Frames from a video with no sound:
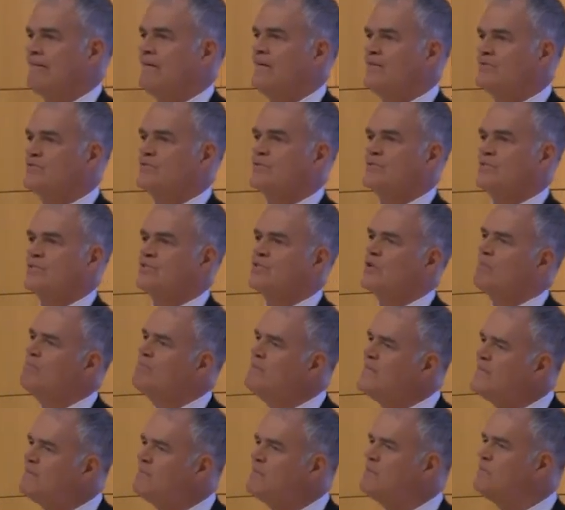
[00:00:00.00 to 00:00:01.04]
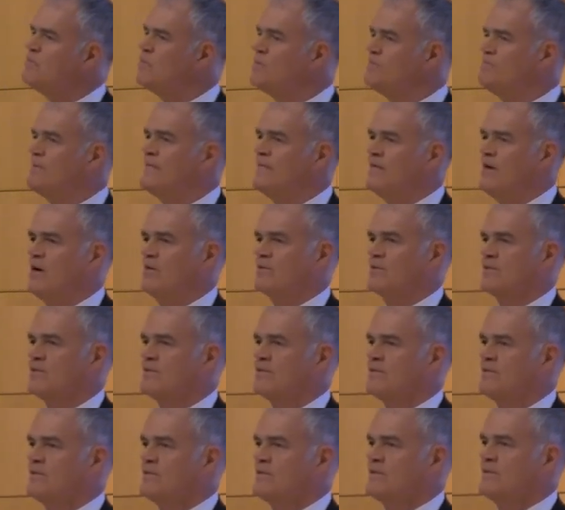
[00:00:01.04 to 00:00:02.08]
Interesting. So minimum would be
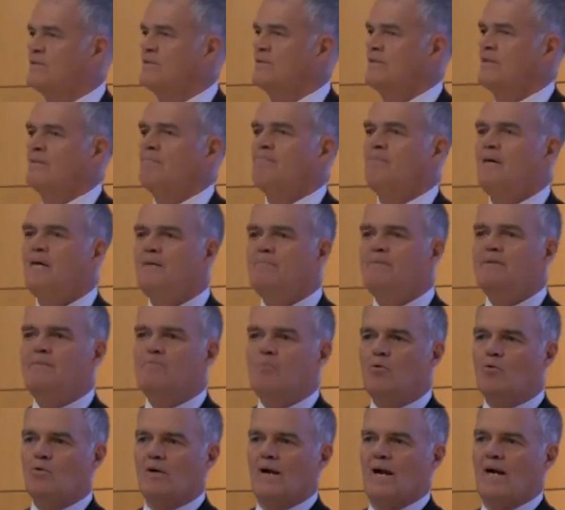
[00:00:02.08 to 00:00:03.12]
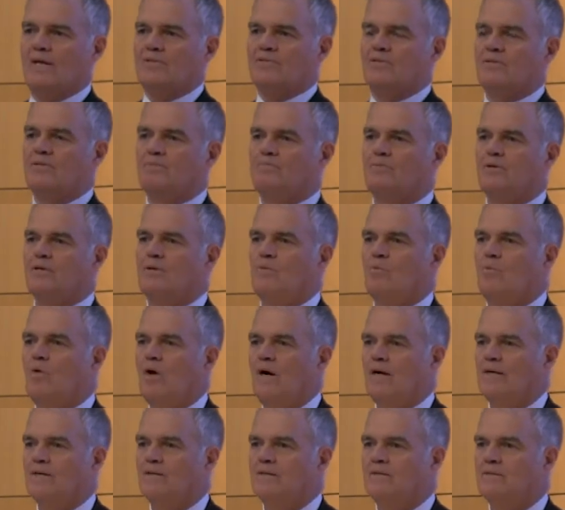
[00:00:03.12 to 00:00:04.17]
notice. Maybe more action and bringing
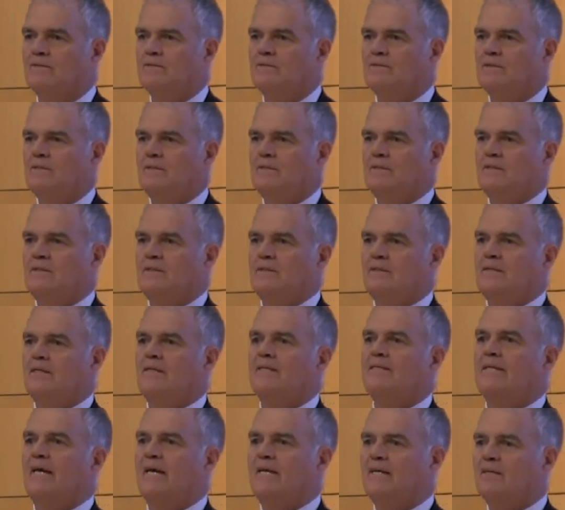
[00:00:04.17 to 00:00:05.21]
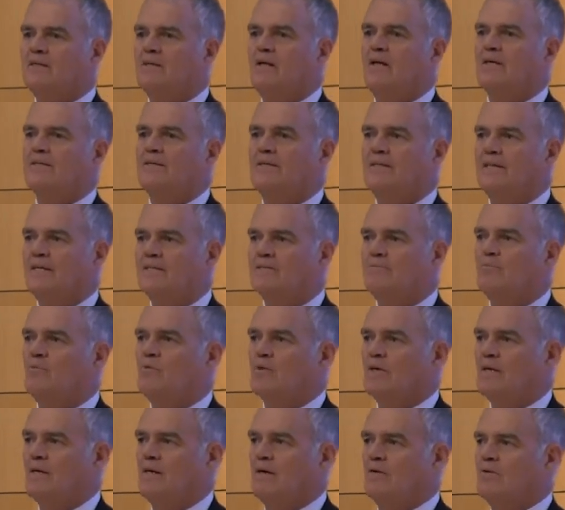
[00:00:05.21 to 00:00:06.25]
water. At 8 o'clock the next
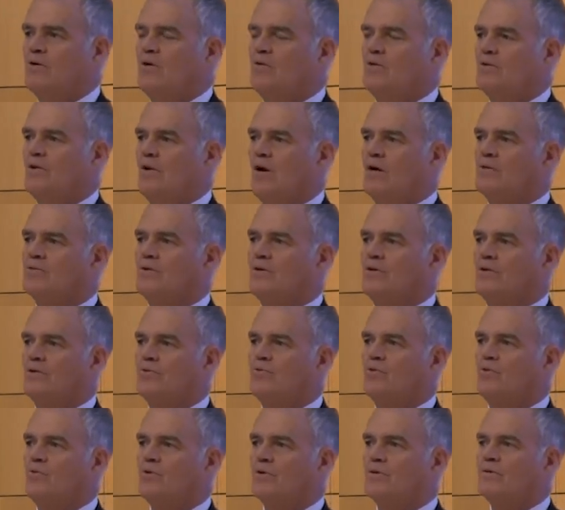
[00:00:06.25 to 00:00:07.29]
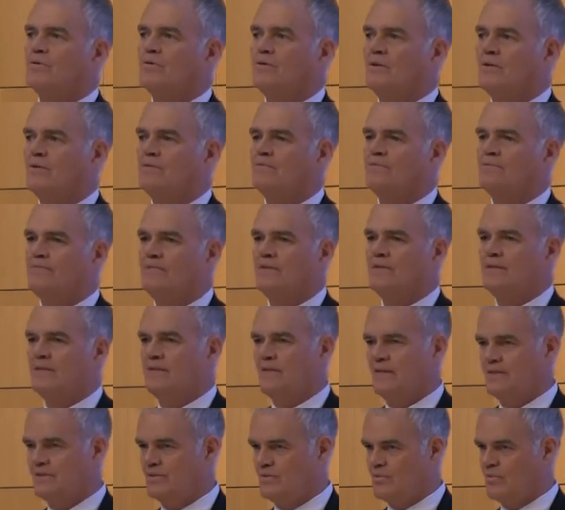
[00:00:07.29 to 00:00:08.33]
morning, Alcoa knocked on the door of
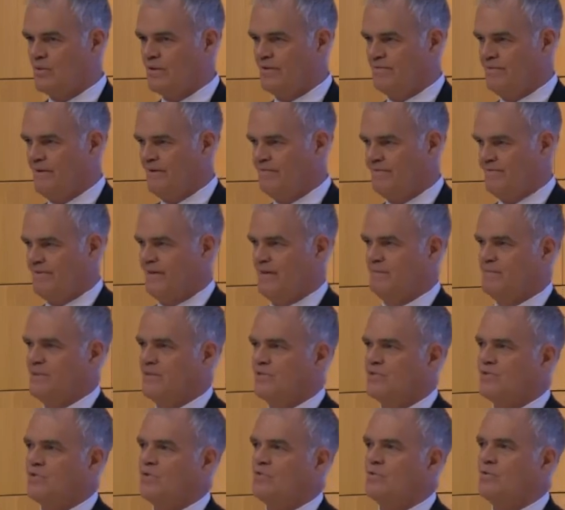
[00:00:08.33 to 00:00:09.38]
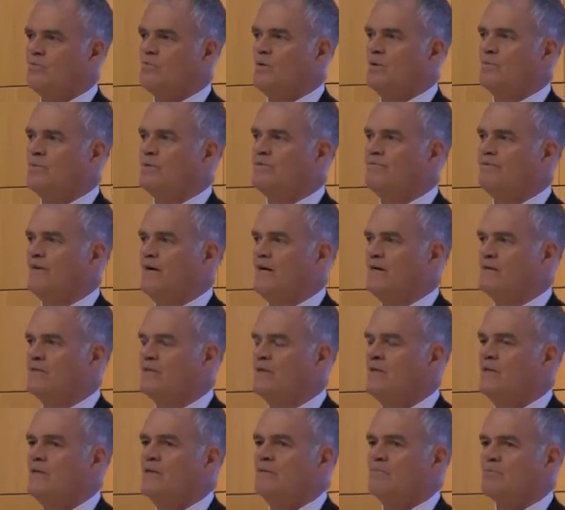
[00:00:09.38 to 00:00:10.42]
125 families, told them what we
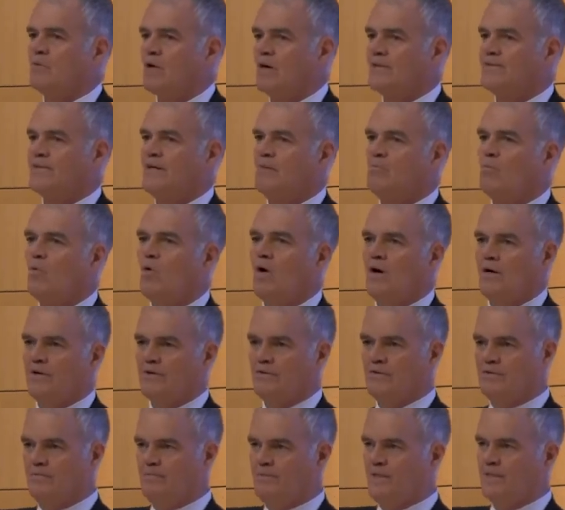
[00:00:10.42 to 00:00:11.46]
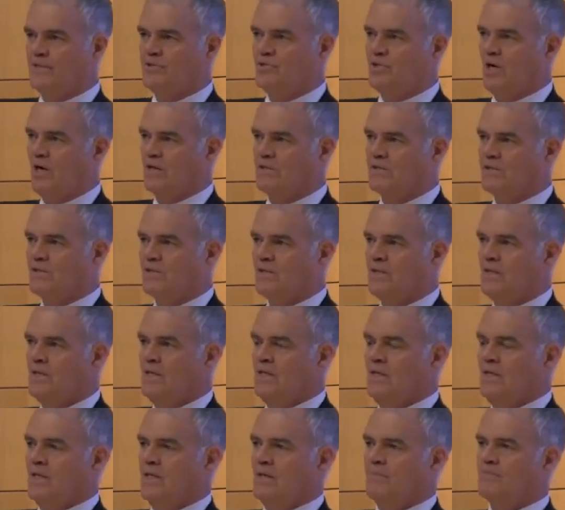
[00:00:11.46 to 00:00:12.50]
found, brought them water, the big jugs,
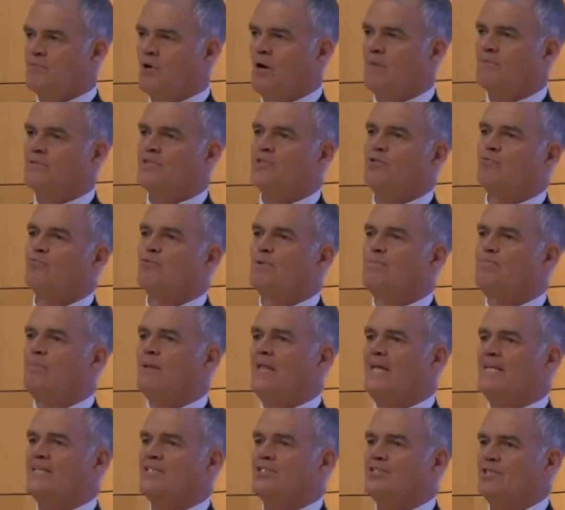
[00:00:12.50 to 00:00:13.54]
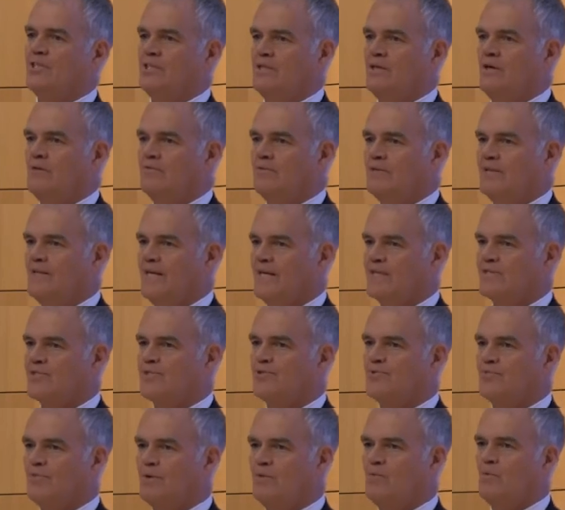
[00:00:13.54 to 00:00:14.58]
and promised to replenish it over the
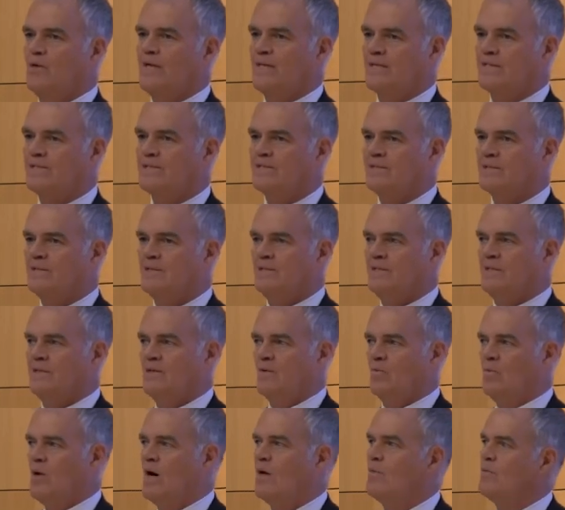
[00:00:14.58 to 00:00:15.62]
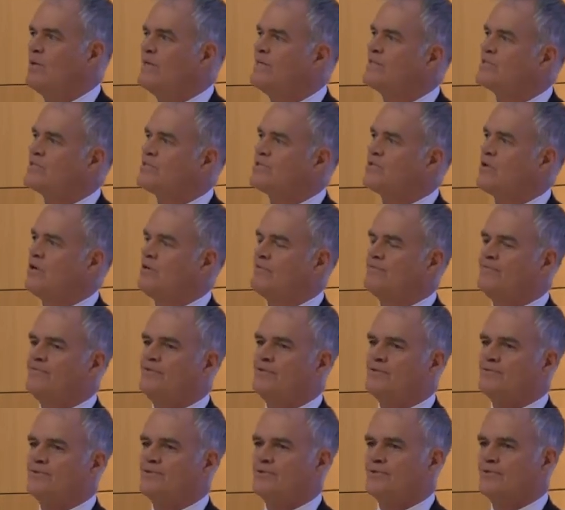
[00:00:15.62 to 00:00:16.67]
next 3 weeks while we installed
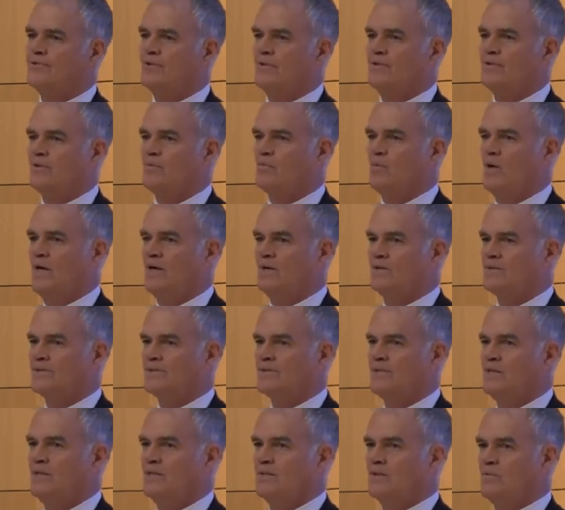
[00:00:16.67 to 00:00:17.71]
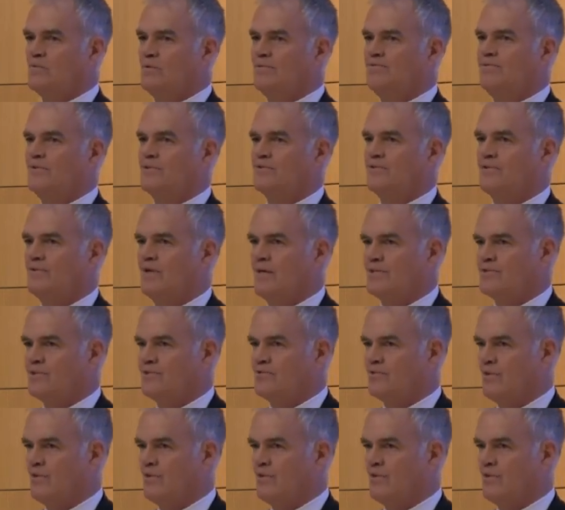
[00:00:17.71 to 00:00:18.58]
filters on their wells that will filter out the